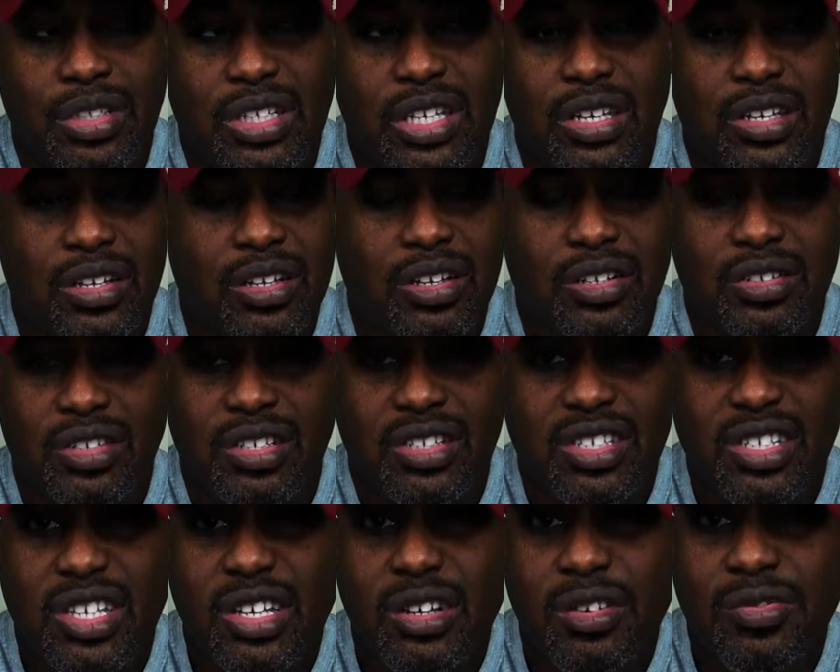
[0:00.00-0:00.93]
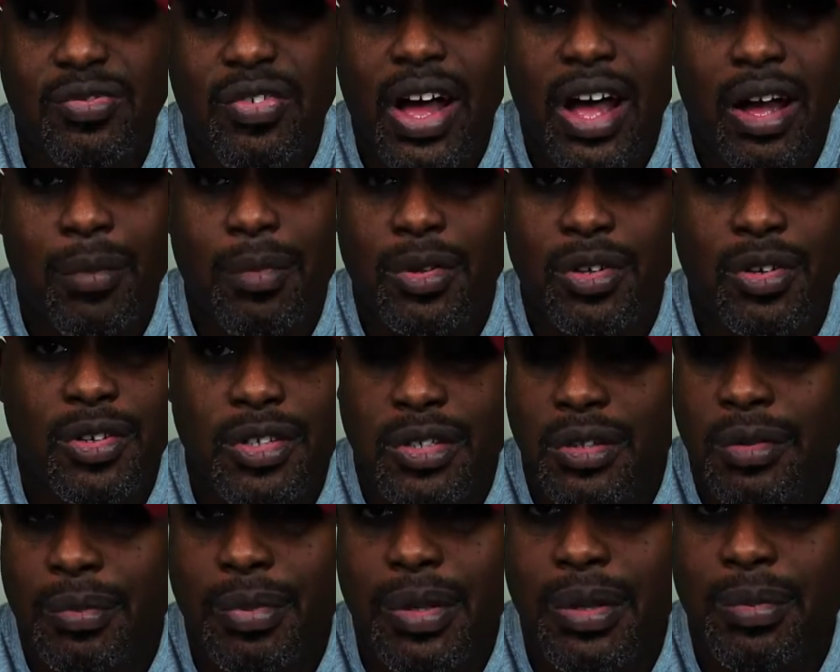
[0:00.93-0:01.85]
because it's still viable. There's
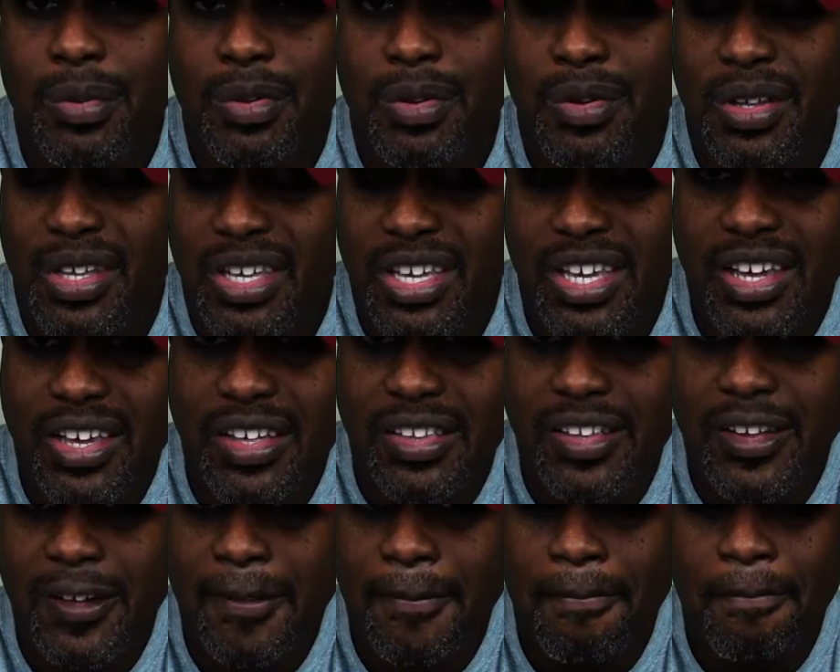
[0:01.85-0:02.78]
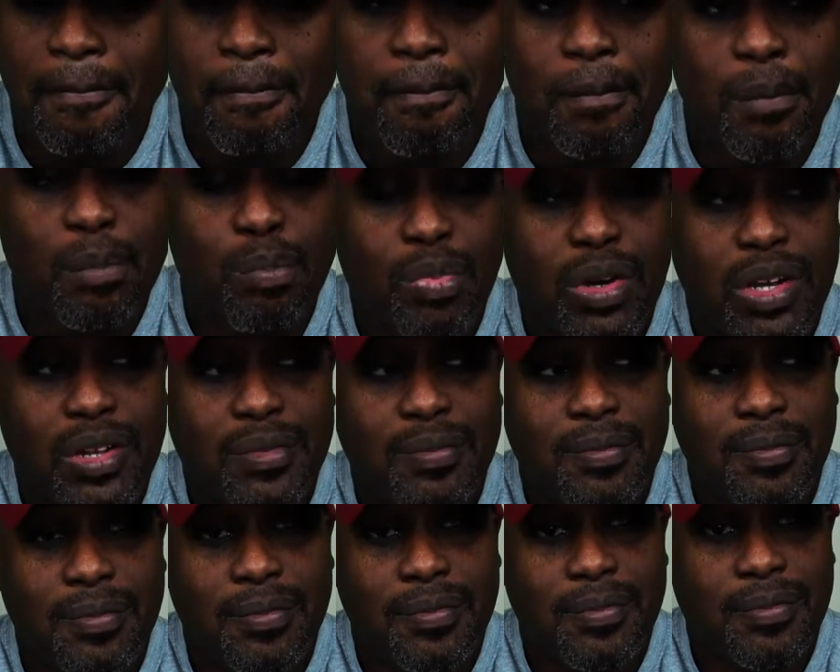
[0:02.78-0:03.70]
still people kicking it,
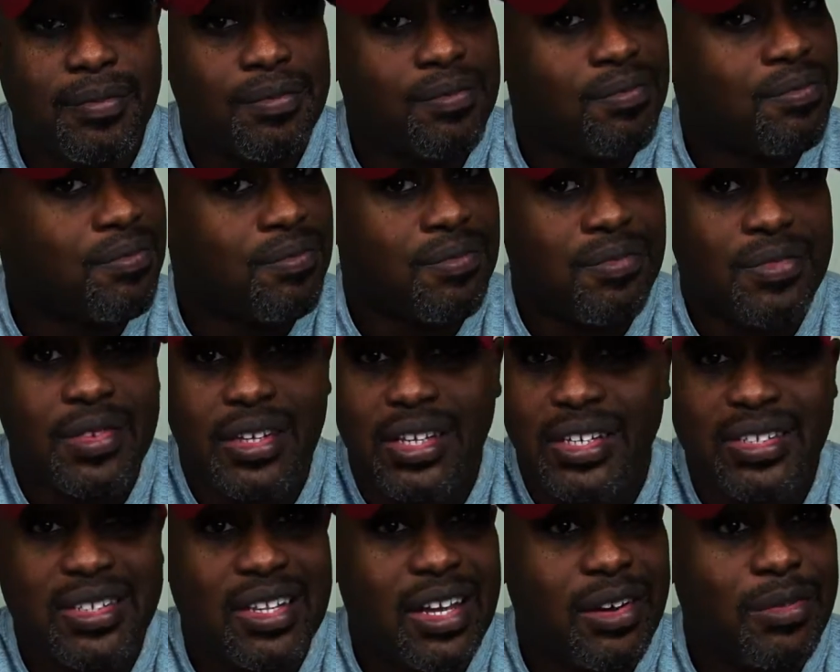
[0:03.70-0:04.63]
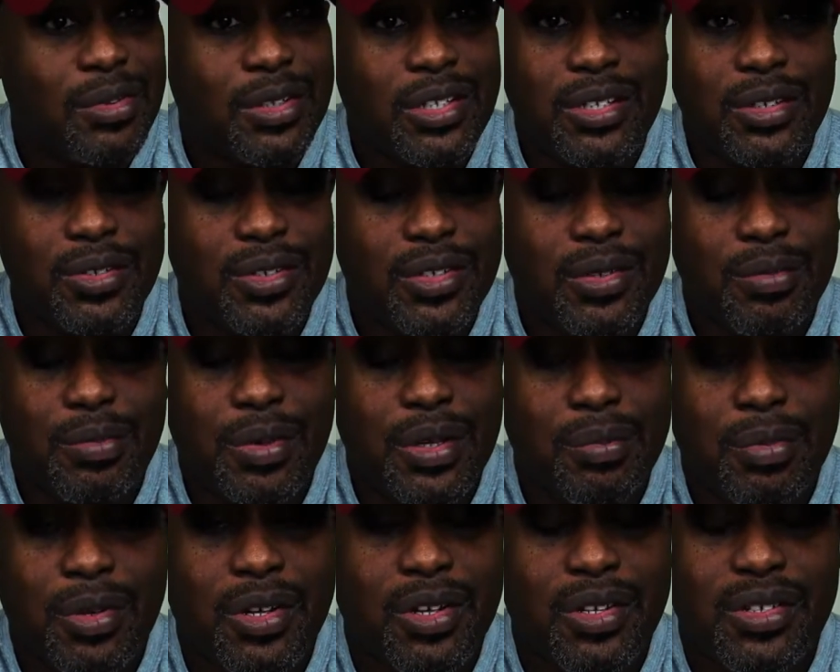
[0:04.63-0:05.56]
but it's not what it used to
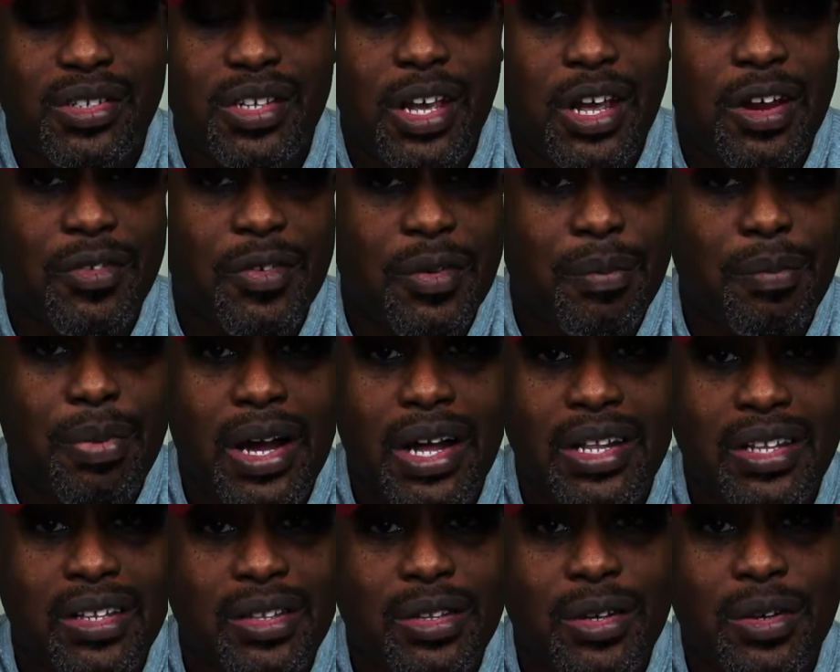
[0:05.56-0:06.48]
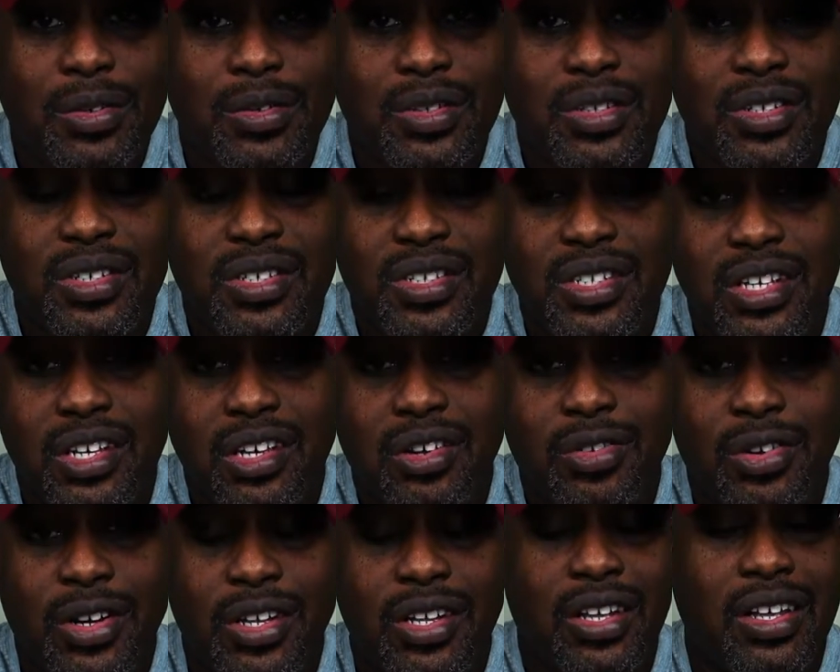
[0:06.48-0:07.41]
be, because everybody knows the
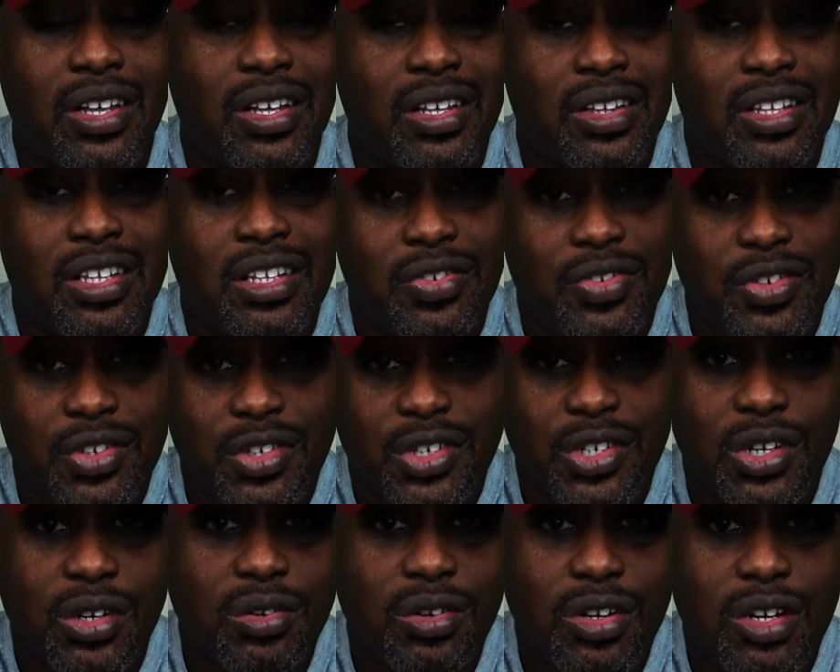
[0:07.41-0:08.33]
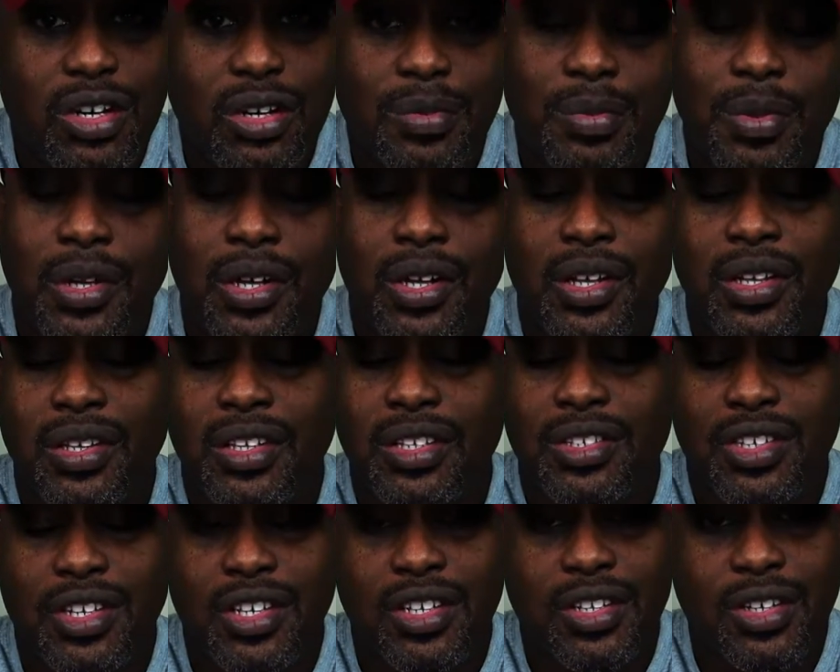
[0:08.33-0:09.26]
secret, that if you show up,
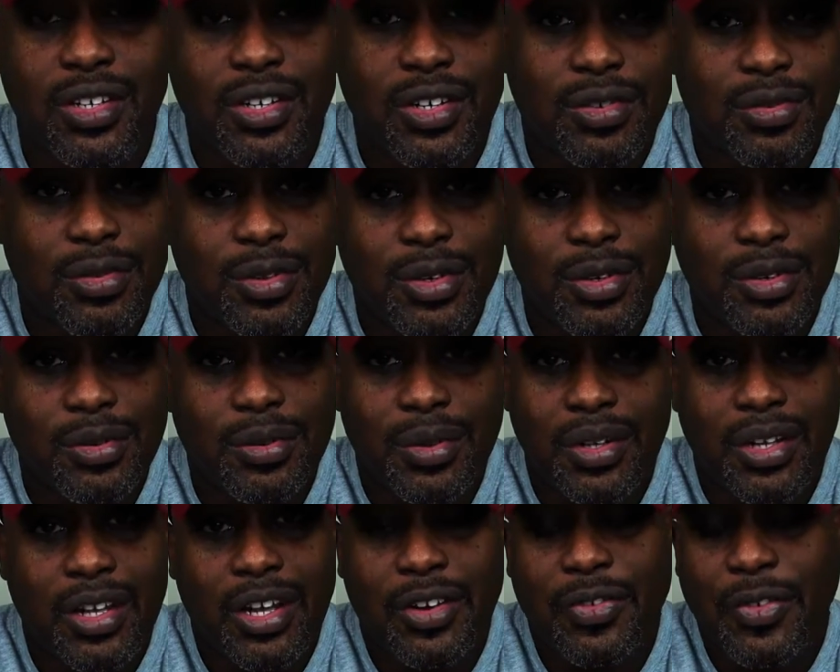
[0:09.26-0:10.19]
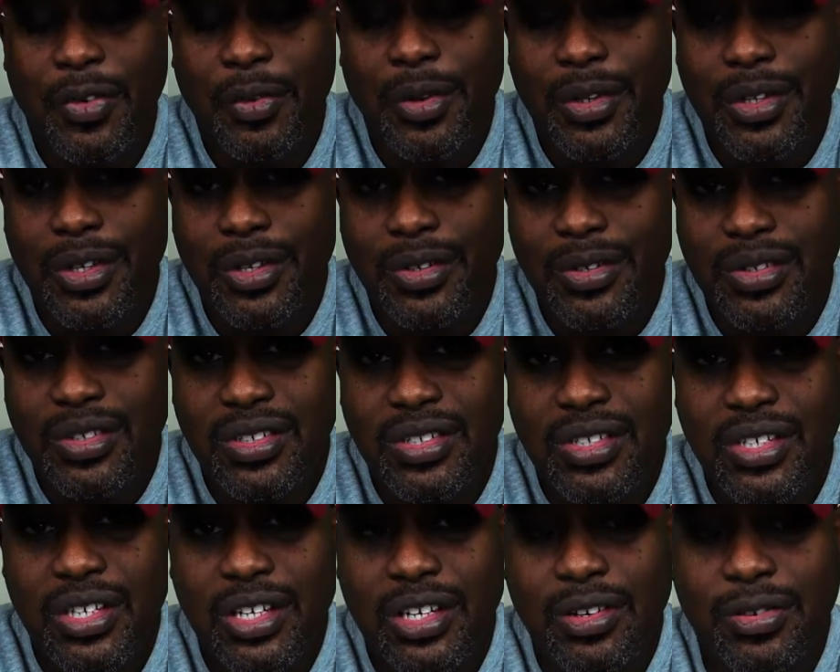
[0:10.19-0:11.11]
that you get a good room. Everyone knows the
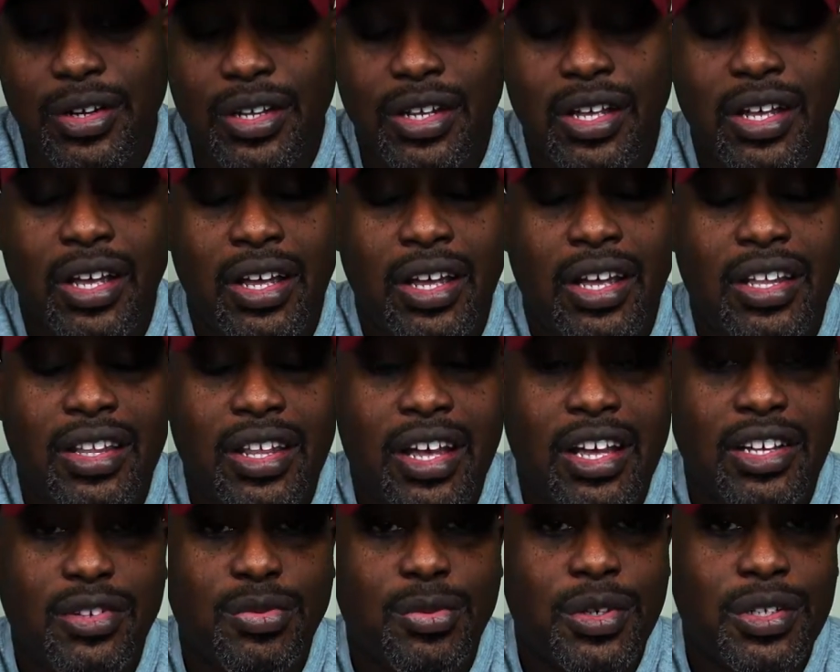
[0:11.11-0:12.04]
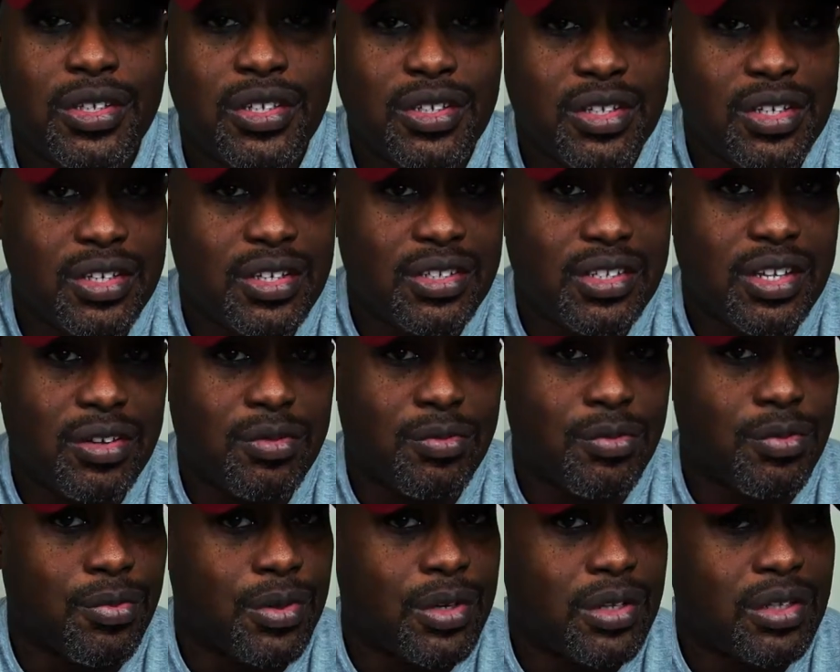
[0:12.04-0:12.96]
secret. And that's one of the things that
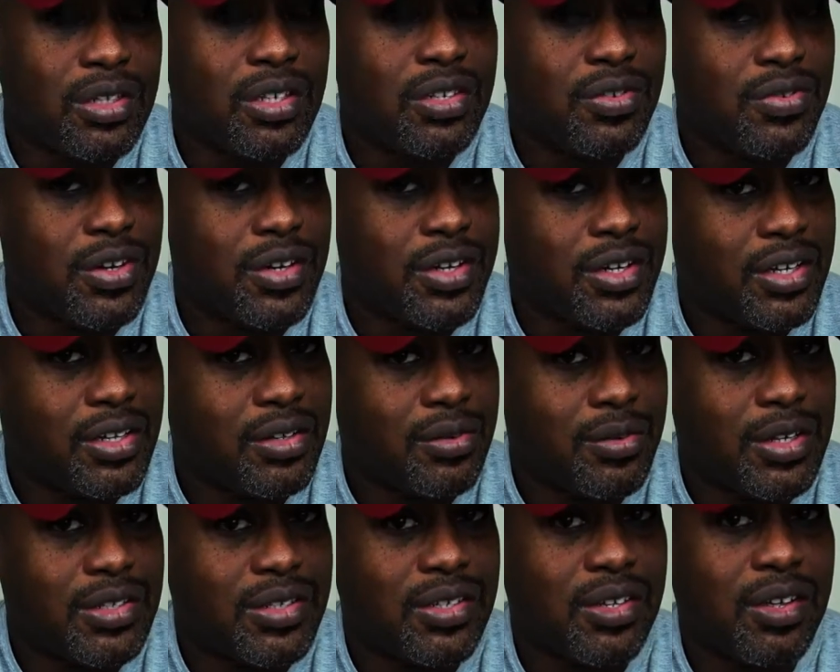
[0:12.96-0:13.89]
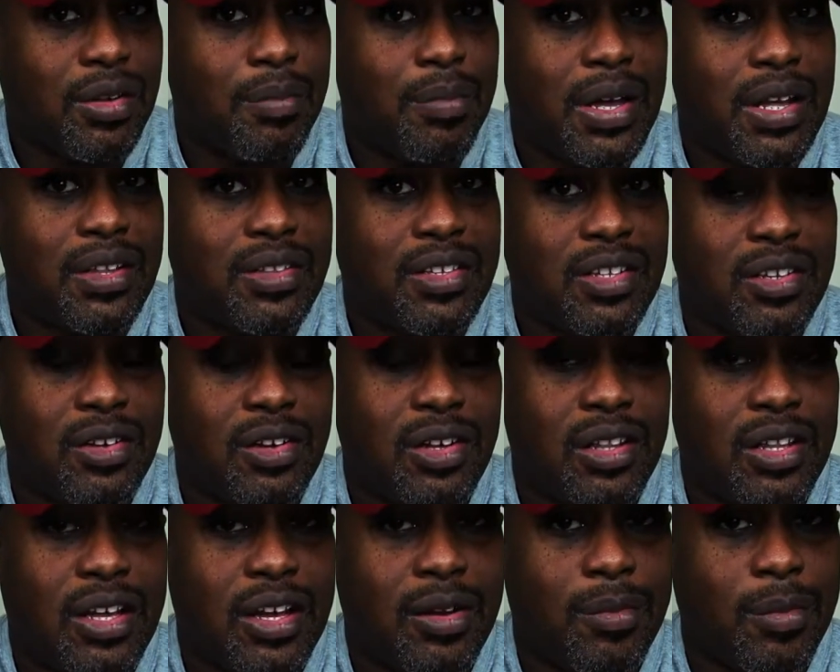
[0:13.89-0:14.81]
really is very interesting about the
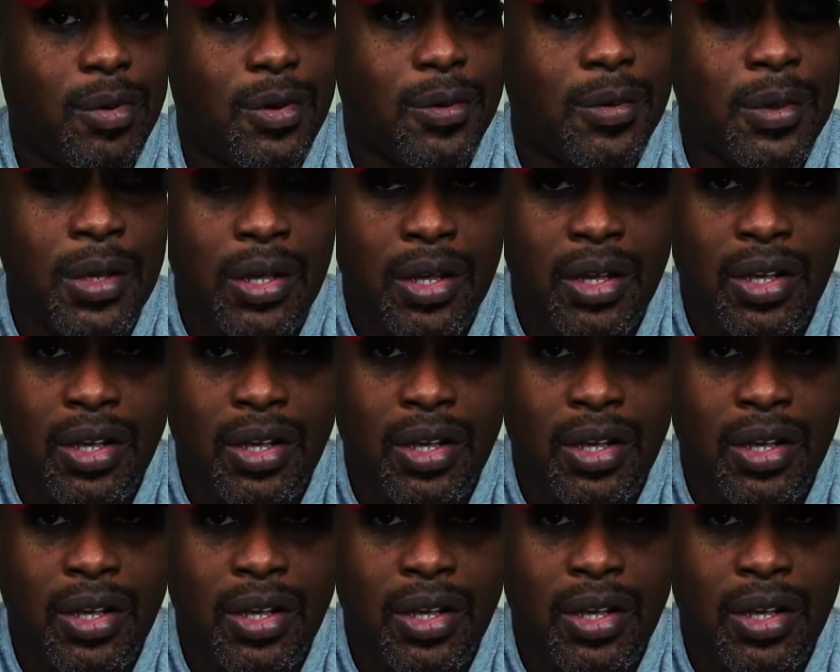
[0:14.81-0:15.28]
online world.